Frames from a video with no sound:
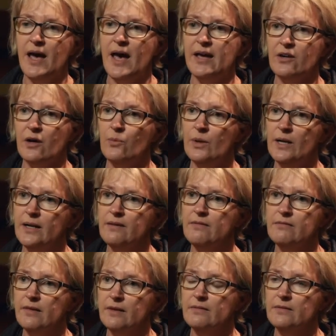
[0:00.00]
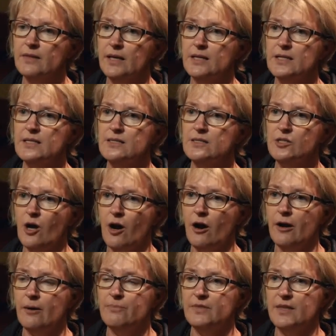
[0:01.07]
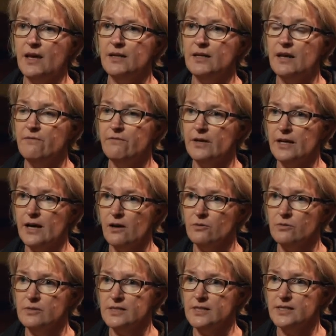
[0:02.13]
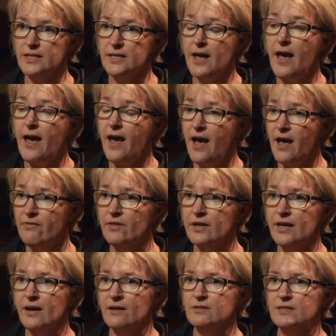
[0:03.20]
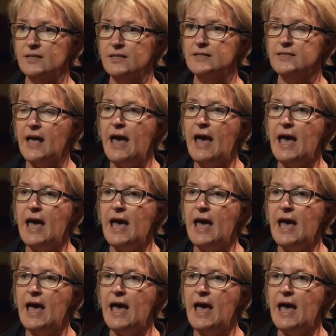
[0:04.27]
and I really think that it's time that Invercargill City and the councillors